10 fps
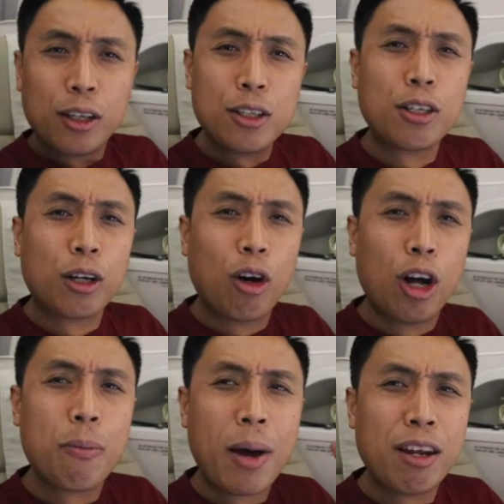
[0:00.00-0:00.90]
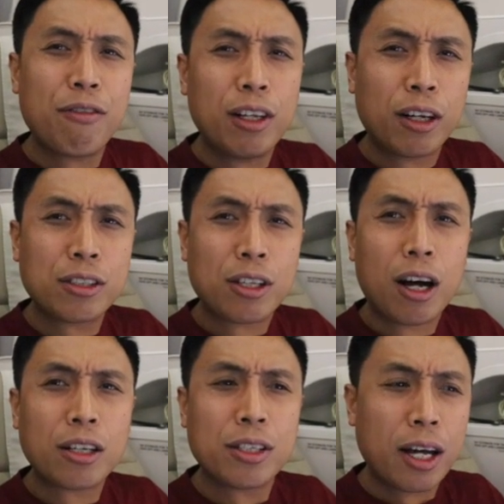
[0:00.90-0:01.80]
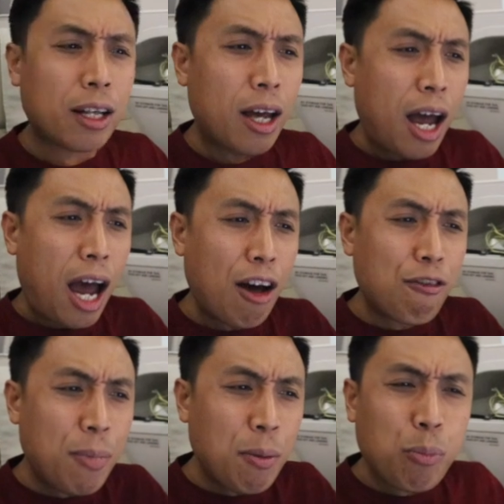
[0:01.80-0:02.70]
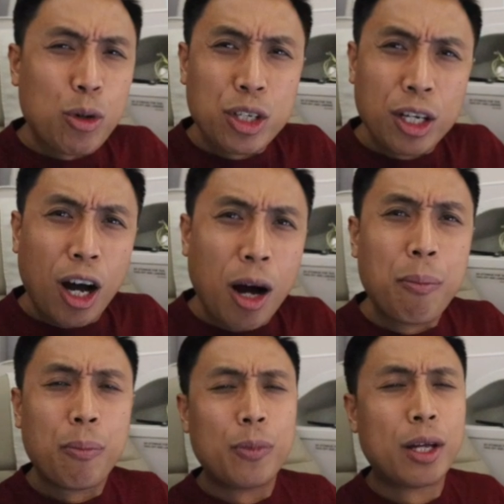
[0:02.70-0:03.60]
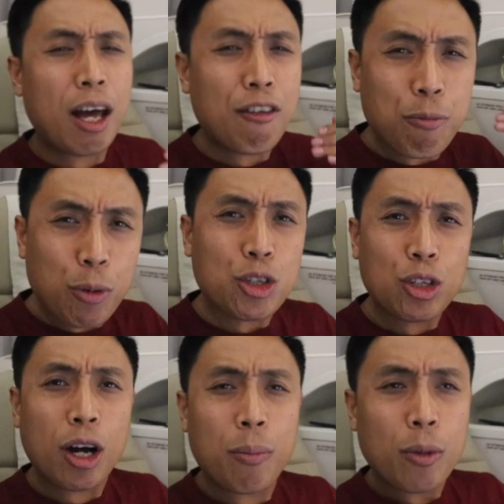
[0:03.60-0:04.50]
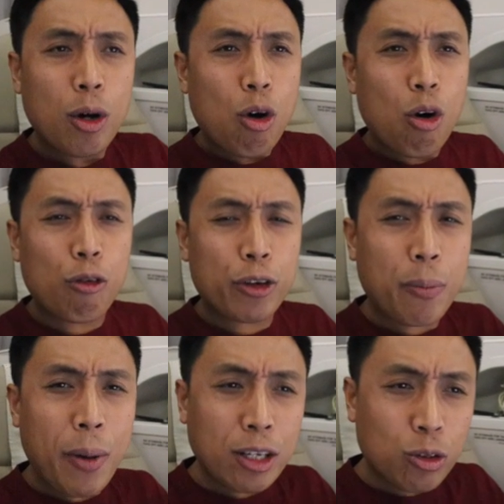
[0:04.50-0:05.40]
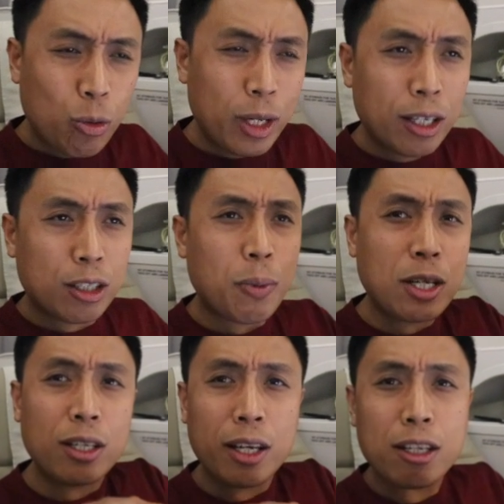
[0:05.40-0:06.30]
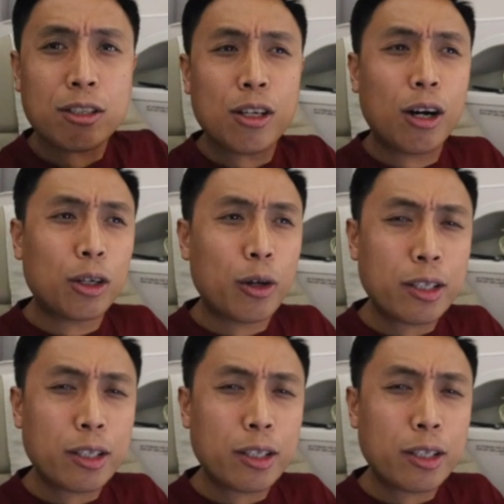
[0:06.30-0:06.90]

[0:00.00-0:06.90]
These are all manipulator stocks that have been pushing up, that have pushed up over the past week, especially STR.